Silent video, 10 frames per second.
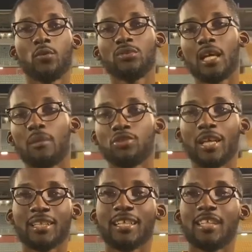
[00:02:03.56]
times, tried
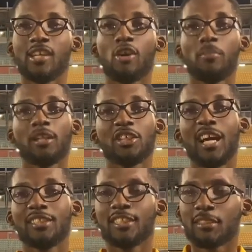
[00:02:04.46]
to get in a couple of
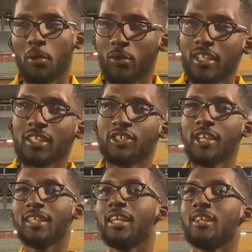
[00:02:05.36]
chances, but we didn't
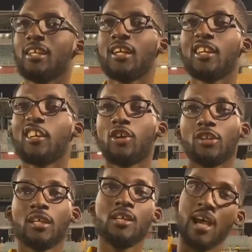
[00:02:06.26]
create anything clear cut.
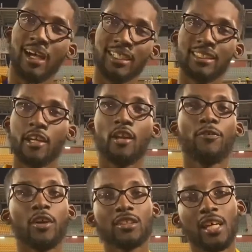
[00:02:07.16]
As I said, in the
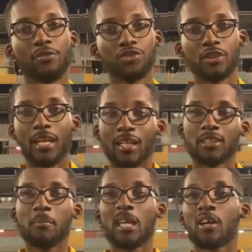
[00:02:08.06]
first half, Trinidad and
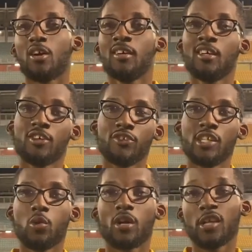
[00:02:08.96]
Tobago really
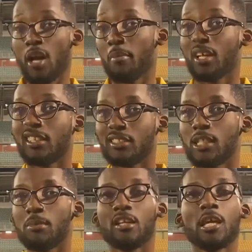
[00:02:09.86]
were the dominant
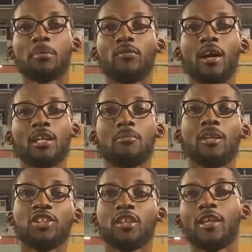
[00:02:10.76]
team and they provided the
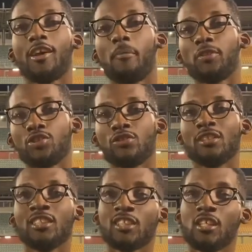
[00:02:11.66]
majority of the
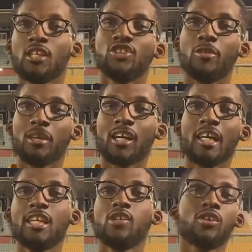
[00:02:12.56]
opportunities. Jamaica
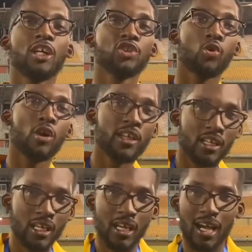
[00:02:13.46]
didn't look assured,
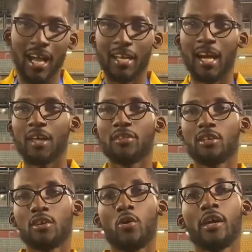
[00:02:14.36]
and I think
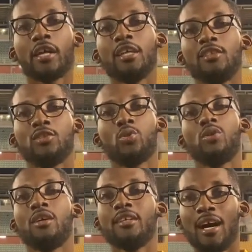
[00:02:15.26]
going into
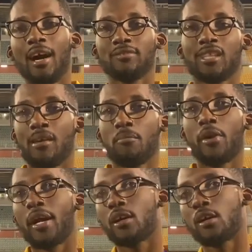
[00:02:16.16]
the halftime break,